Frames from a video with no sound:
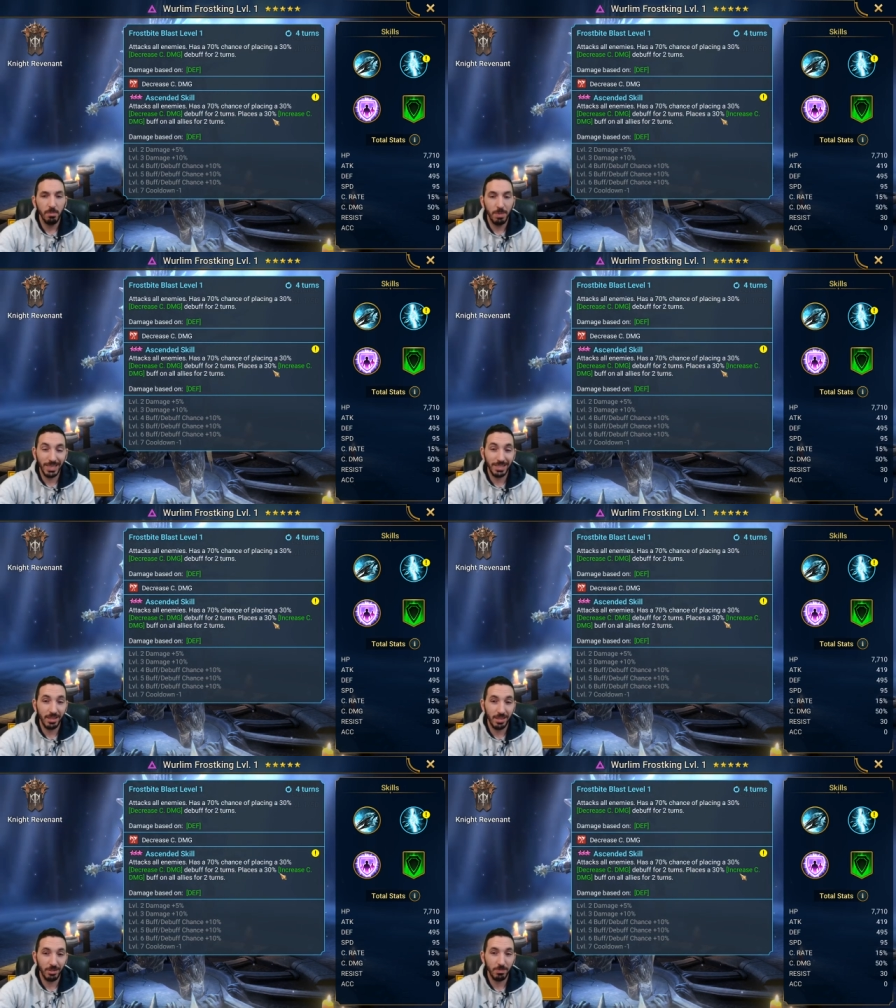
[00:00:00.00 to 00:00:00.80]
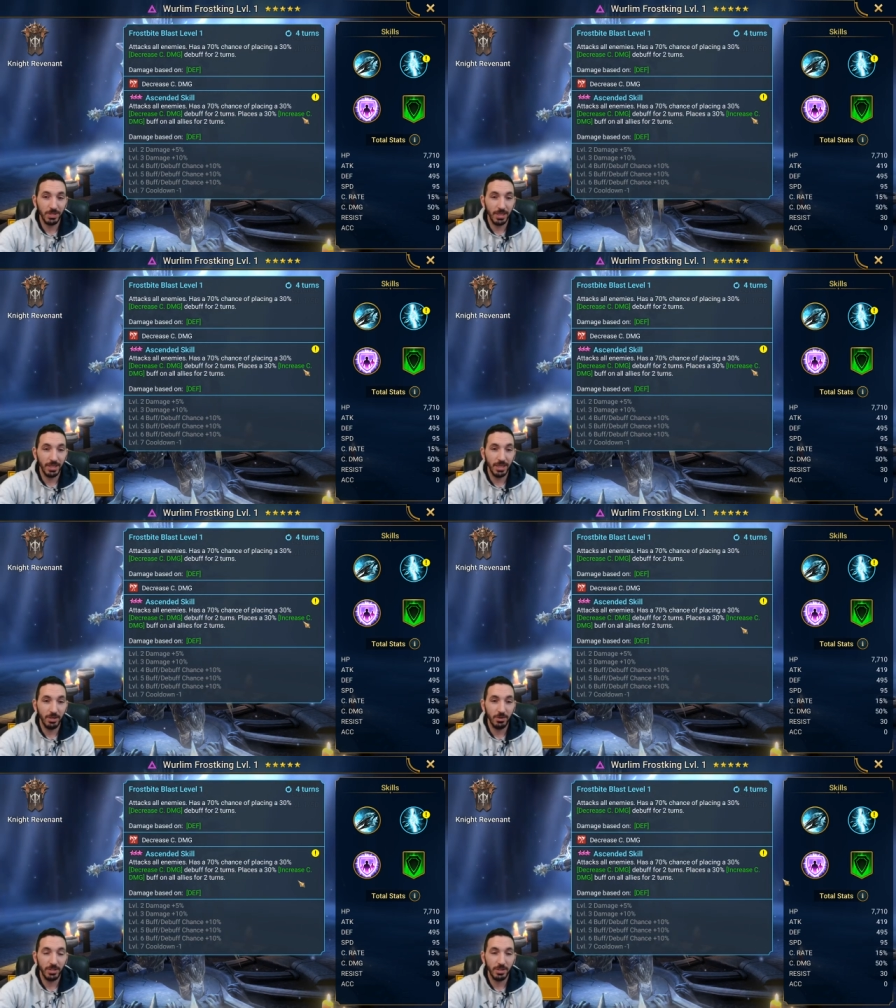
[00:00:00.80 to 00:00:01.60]
Place the 30%
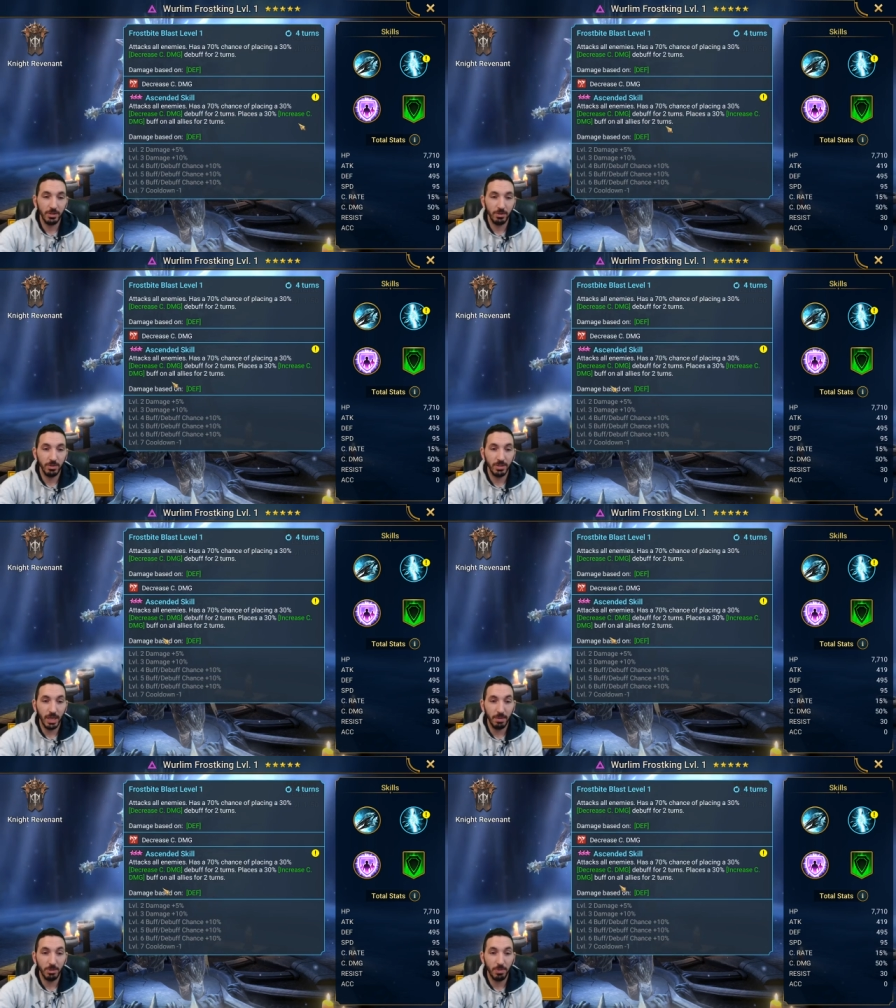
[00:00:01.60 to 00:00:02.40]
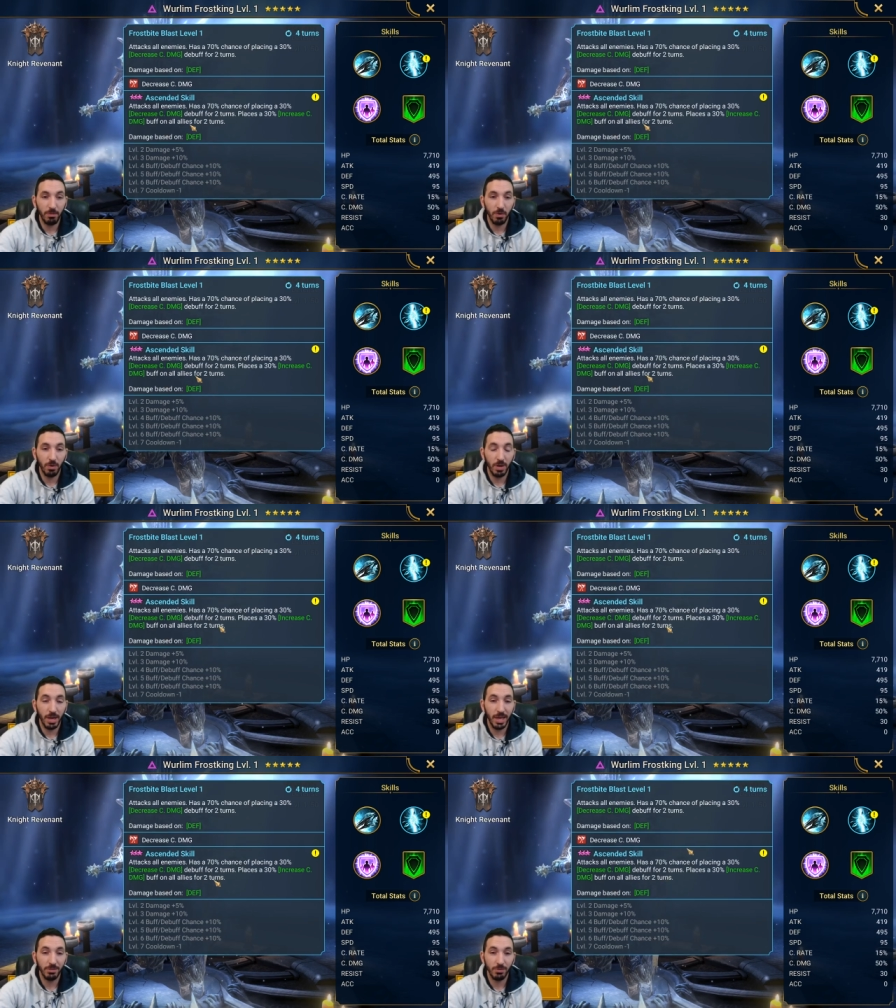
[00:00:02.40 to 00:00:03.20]
increased critical damage buff on all
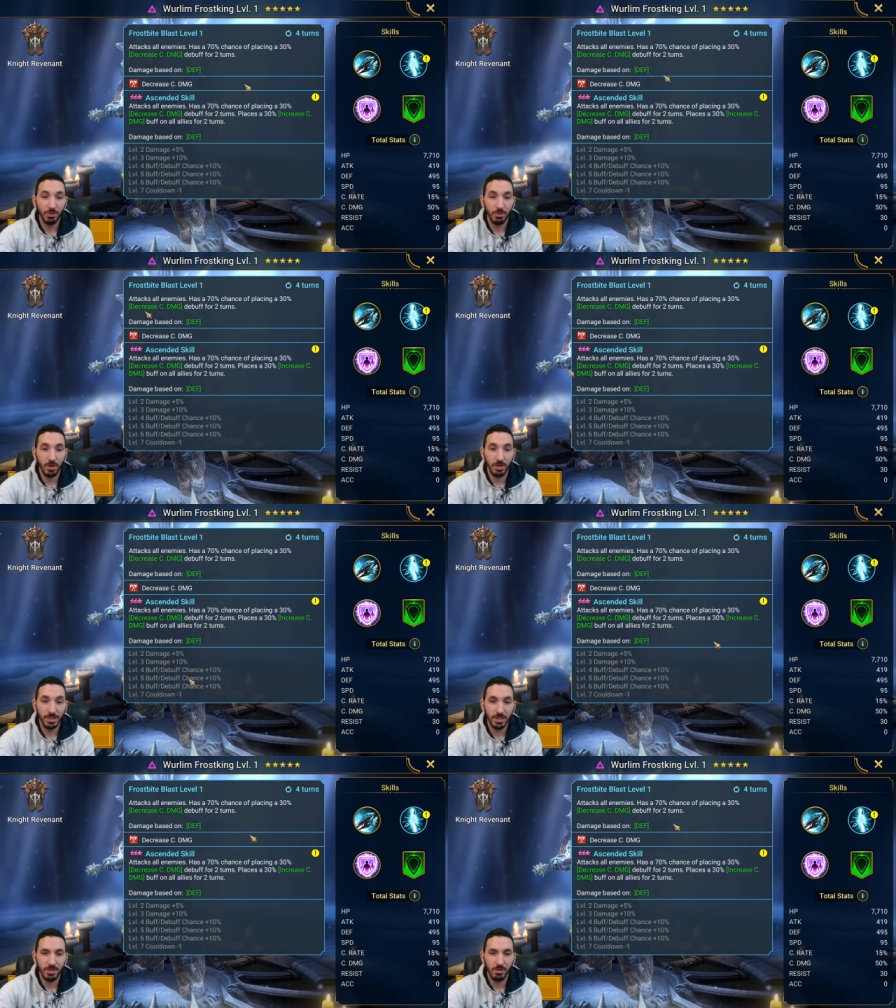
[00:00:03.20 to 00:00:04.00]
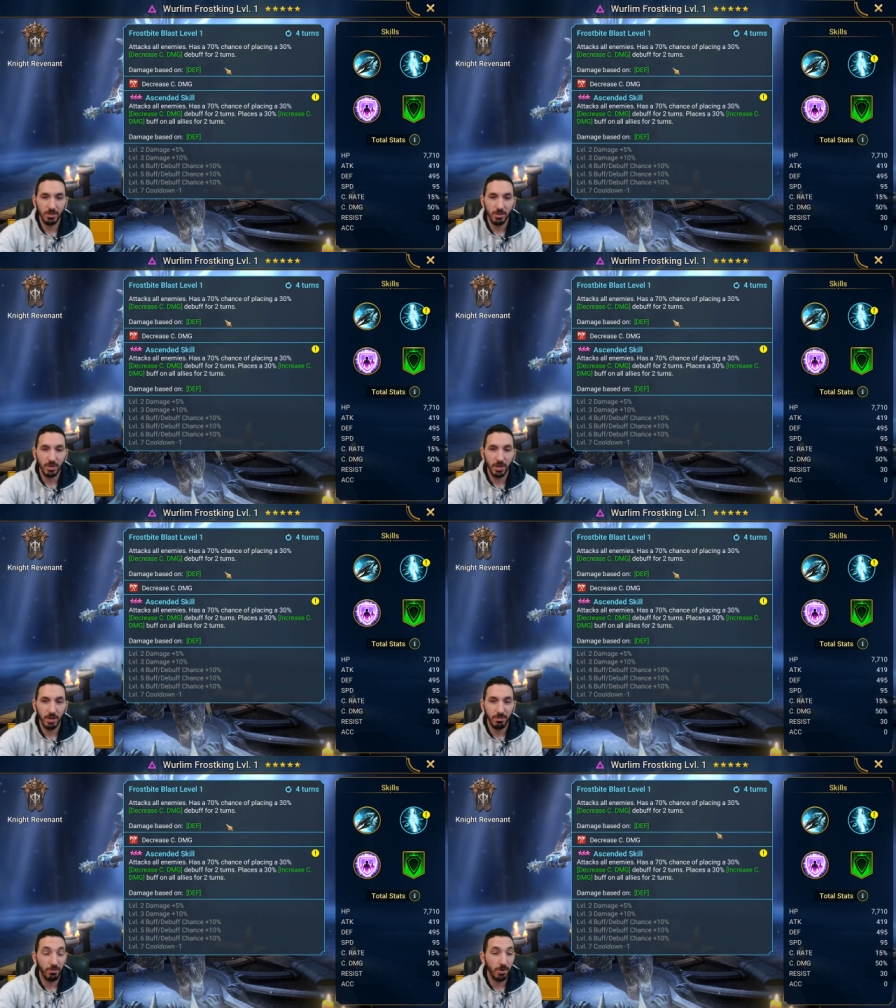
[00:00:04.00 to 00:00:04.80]
allies for 2 turns. This is also
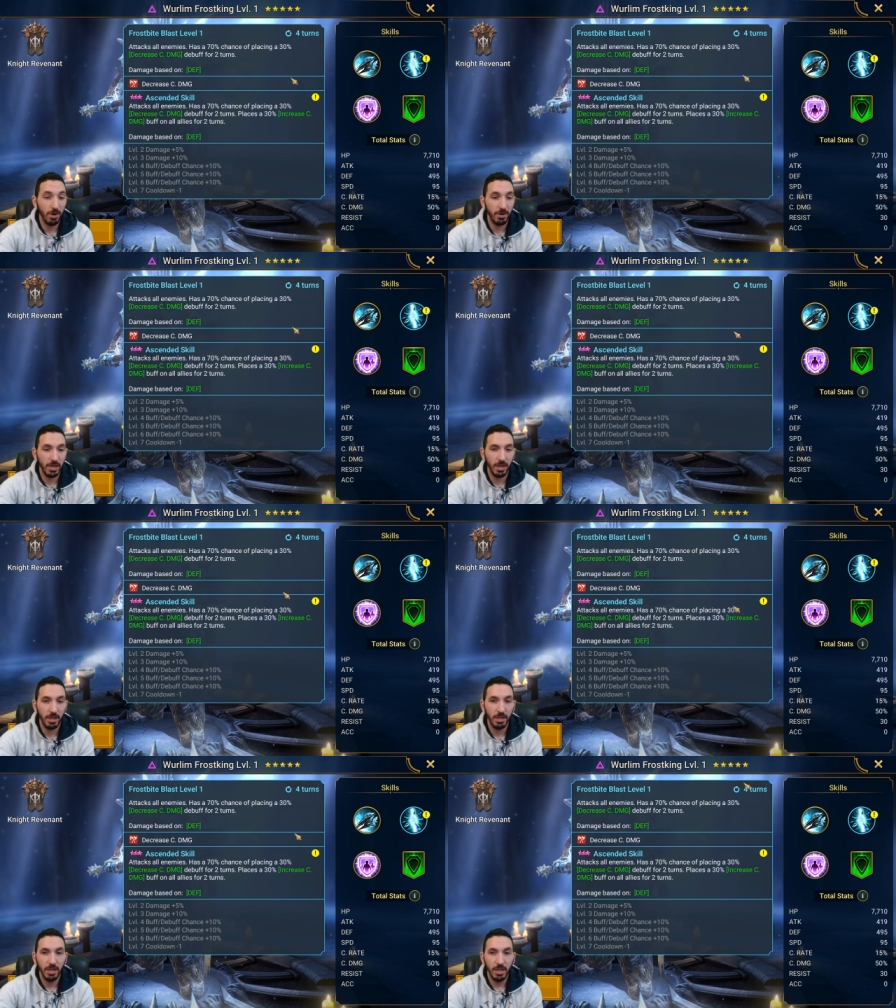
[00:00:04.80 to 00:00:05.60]
good for Arena.